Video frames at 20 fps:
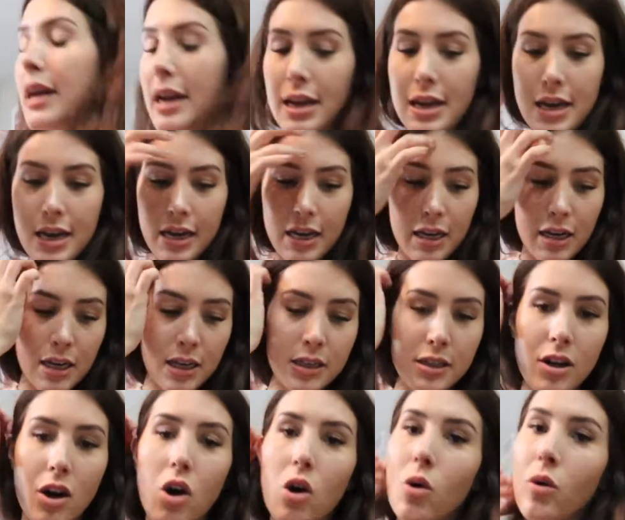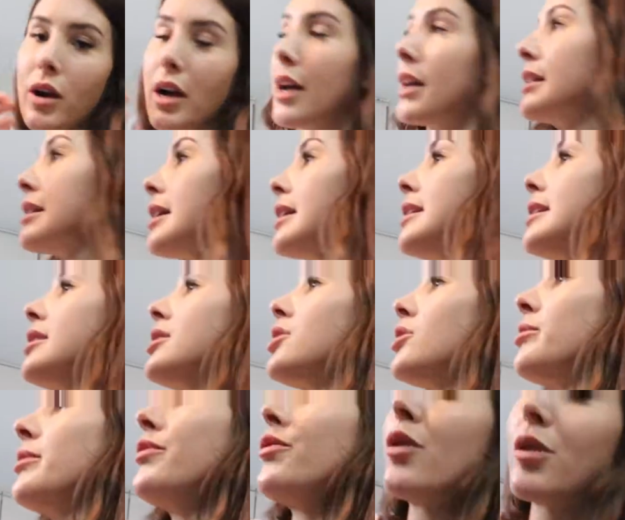And oh guys, I need to,
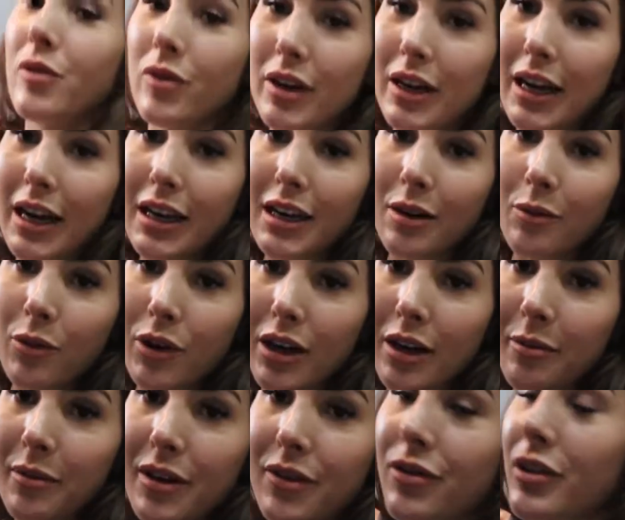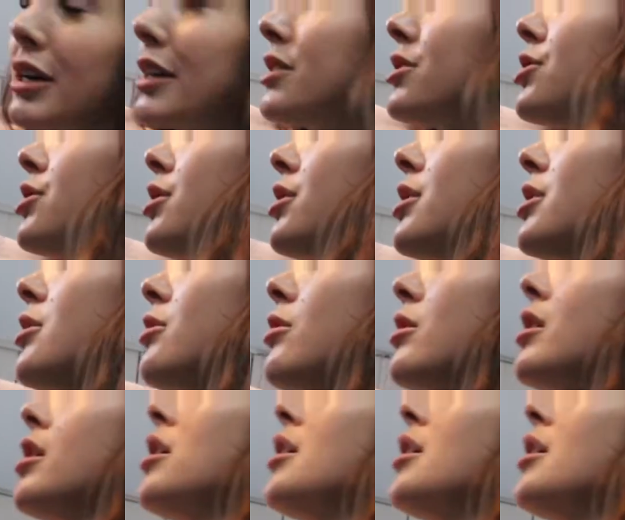before I forget, I'm worried I'm gonna forget to show you